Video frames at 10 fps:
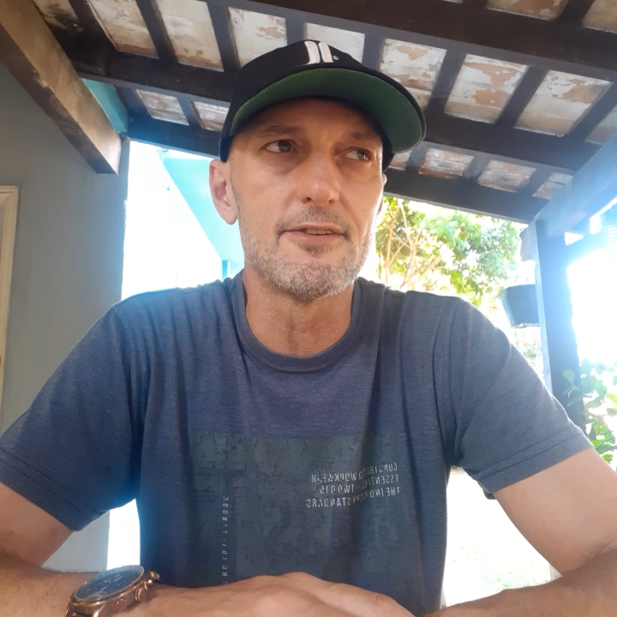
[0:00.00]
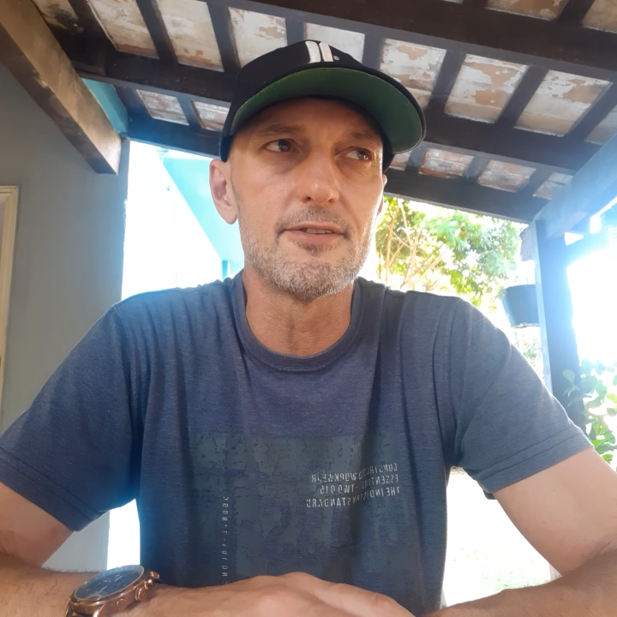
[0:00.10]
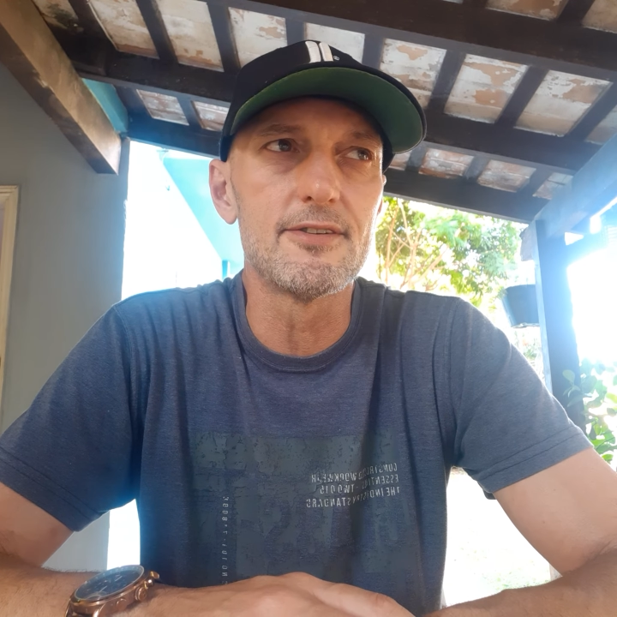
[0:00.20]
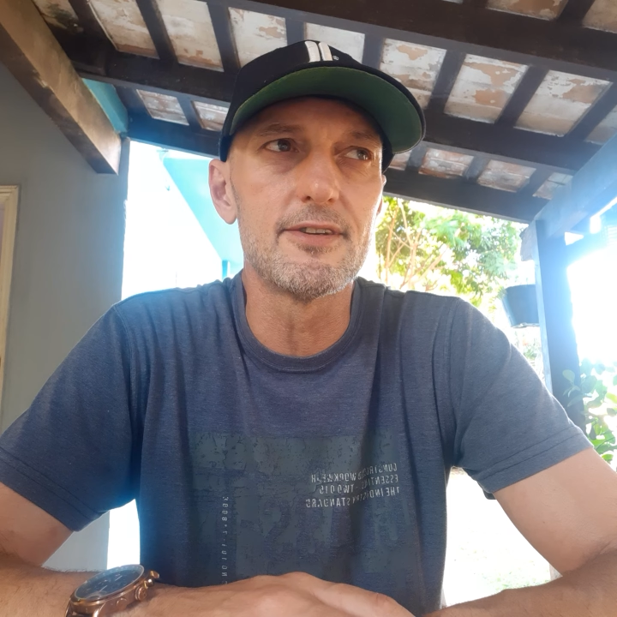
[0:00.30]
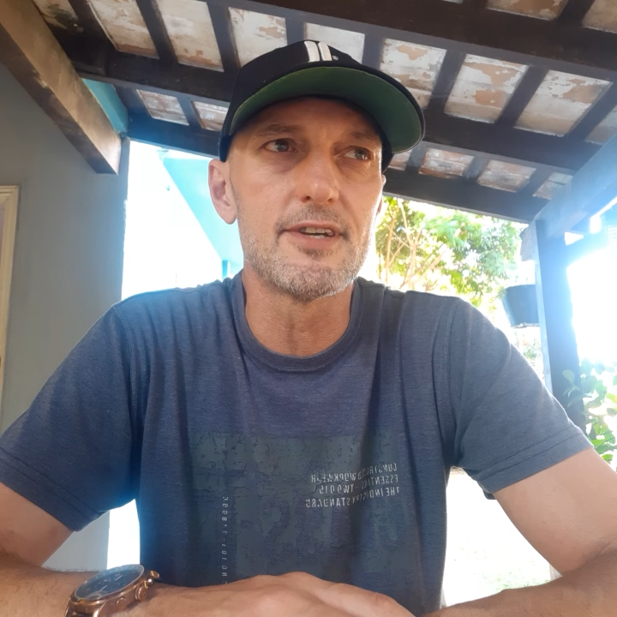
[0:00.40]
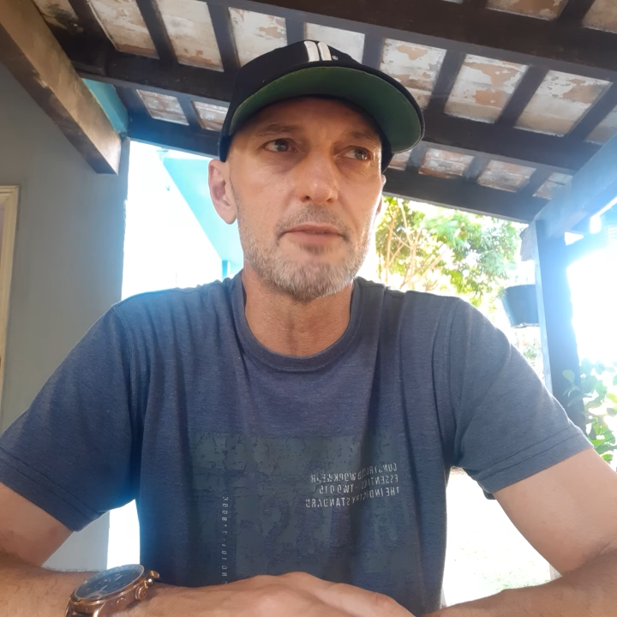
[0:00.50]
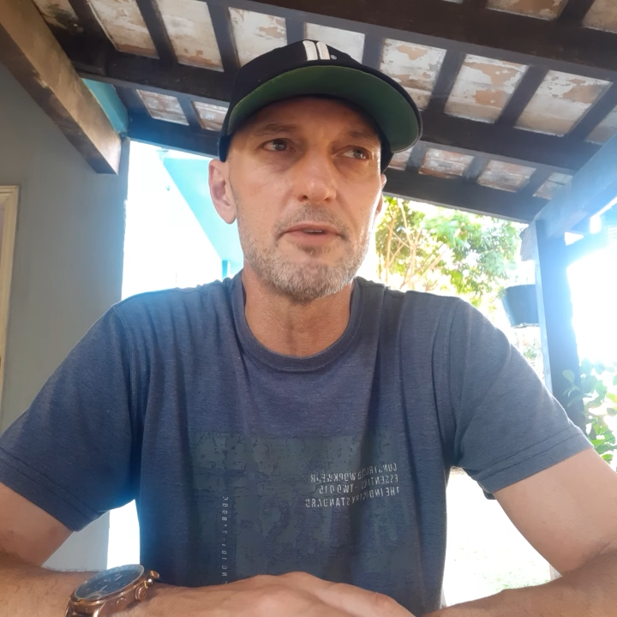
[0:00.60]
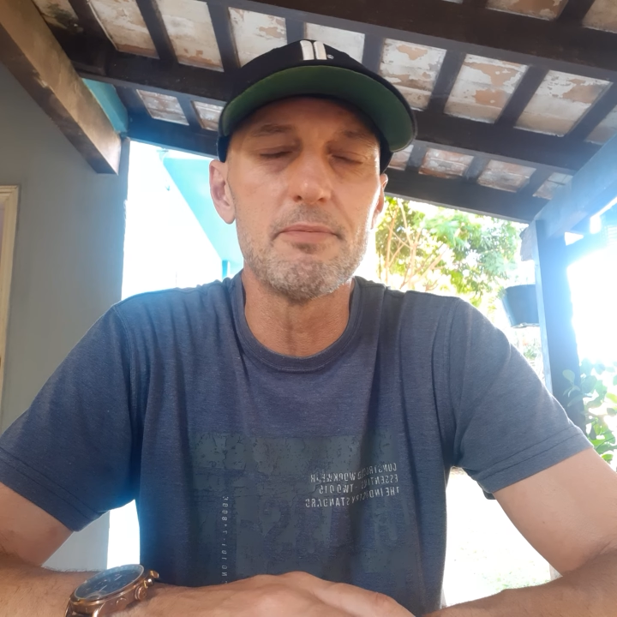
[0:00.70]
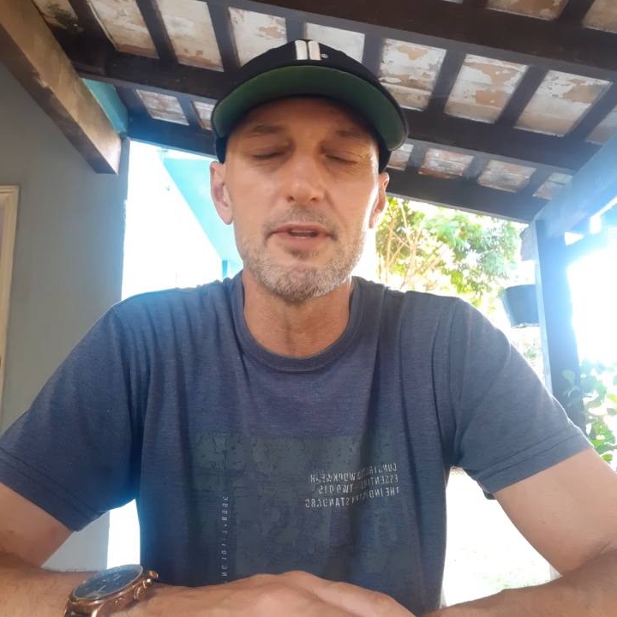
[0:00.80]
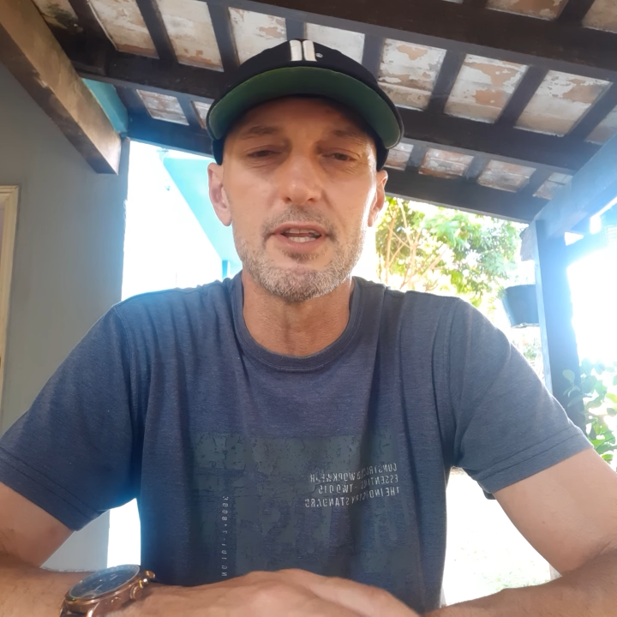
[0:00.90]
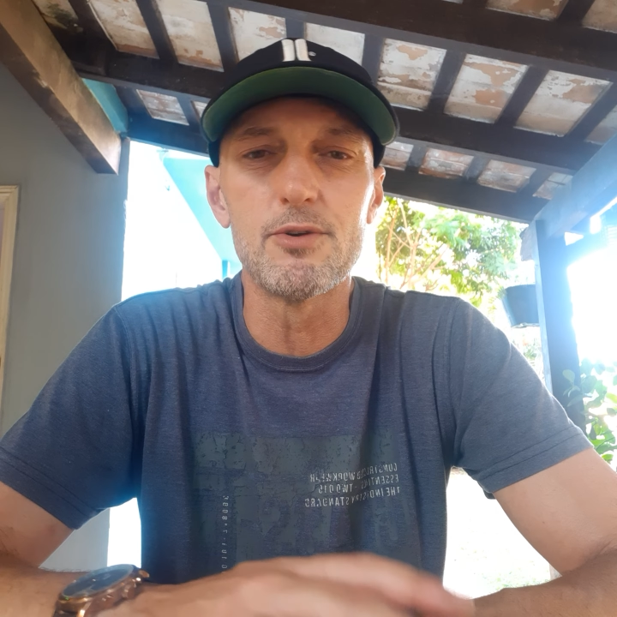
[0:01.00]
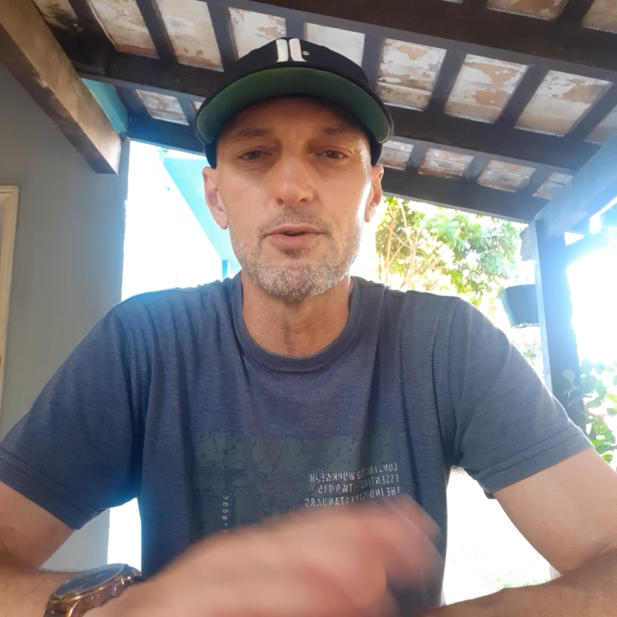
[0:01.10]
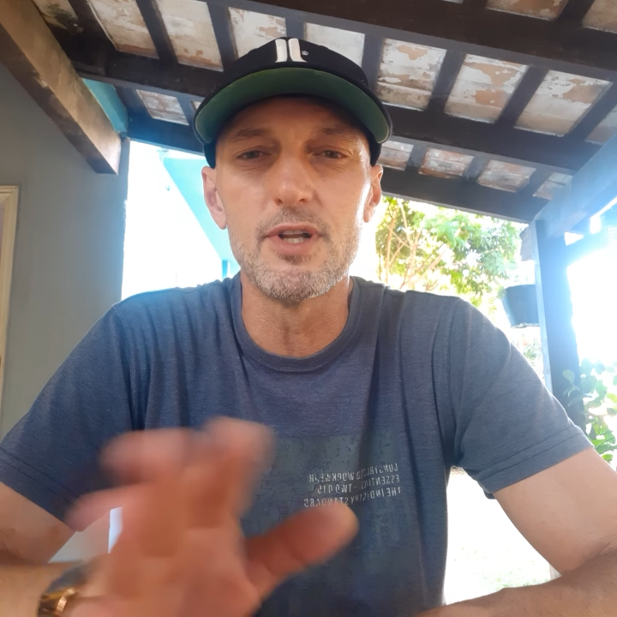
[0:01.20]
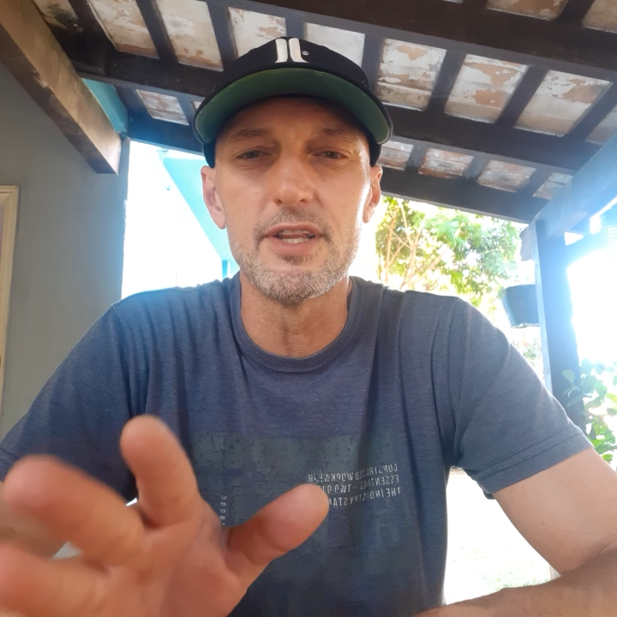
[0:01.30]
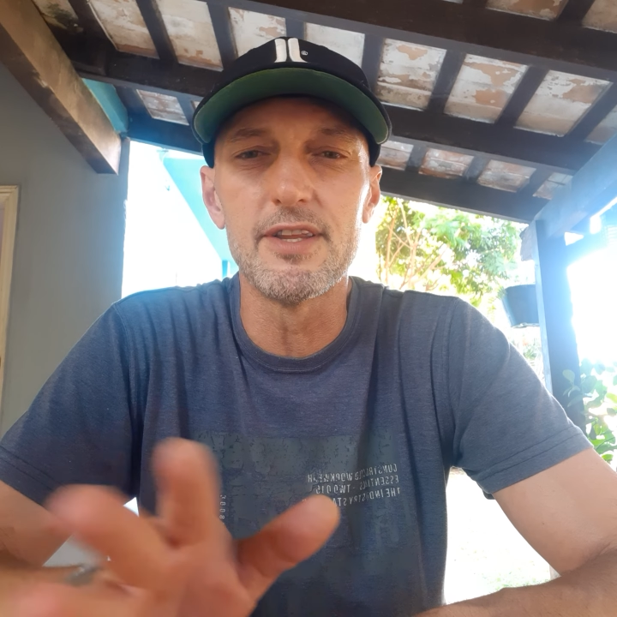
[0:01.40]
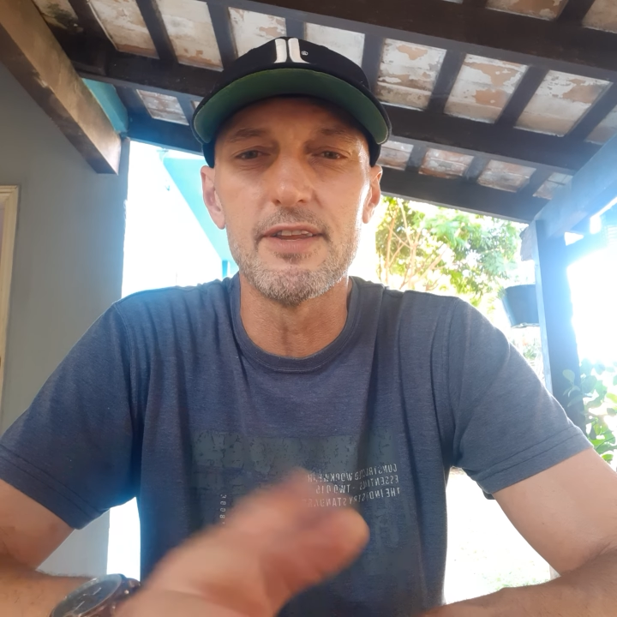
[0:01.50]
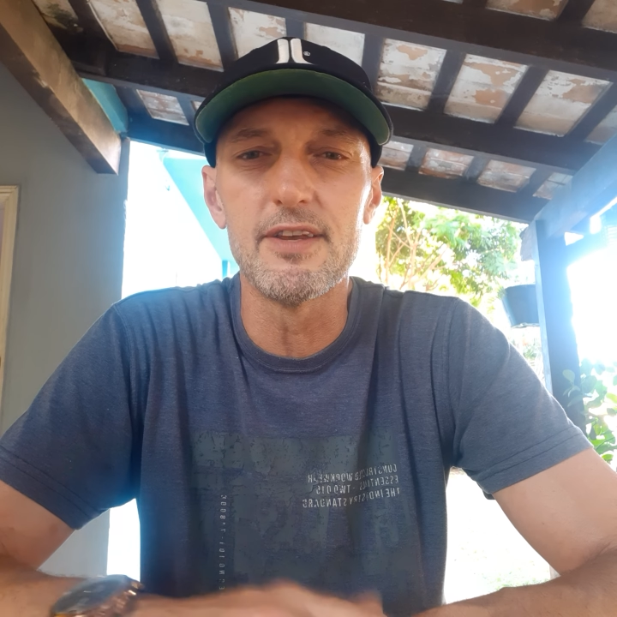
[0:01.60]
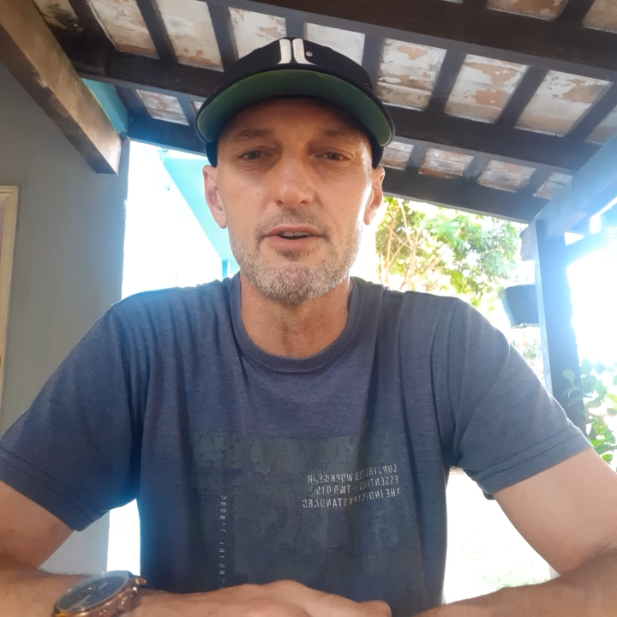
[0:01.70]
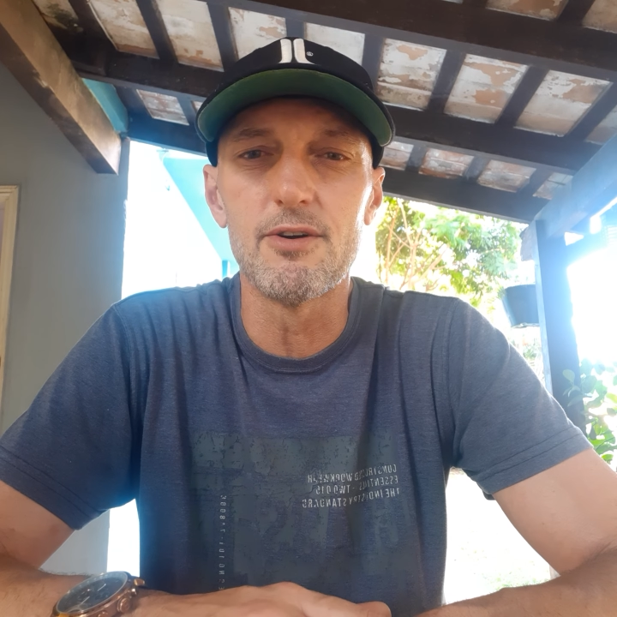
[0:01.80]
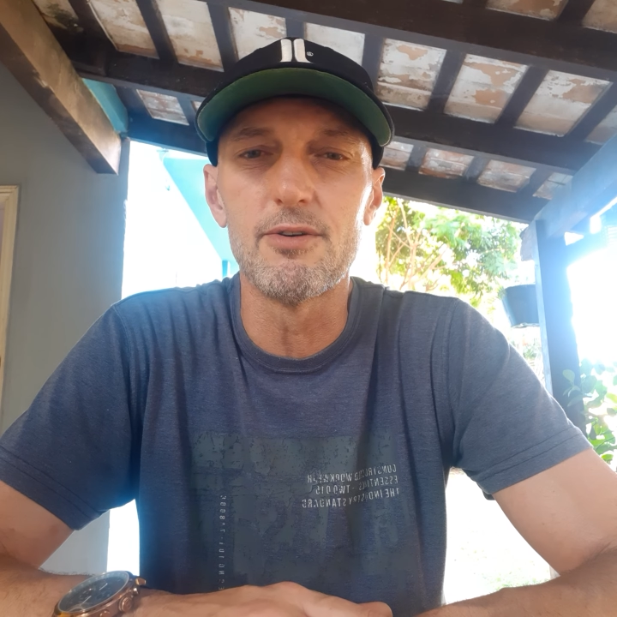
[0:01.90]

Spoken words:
You know, you get people that Google and they think,